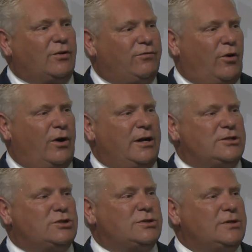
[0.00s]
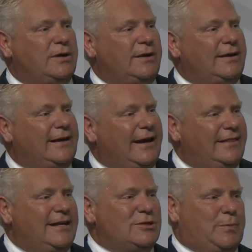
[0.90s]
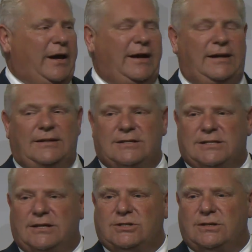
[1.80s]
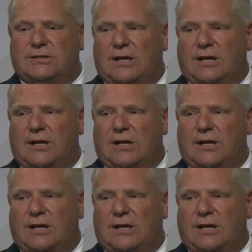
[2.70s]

voice in these planning decisions.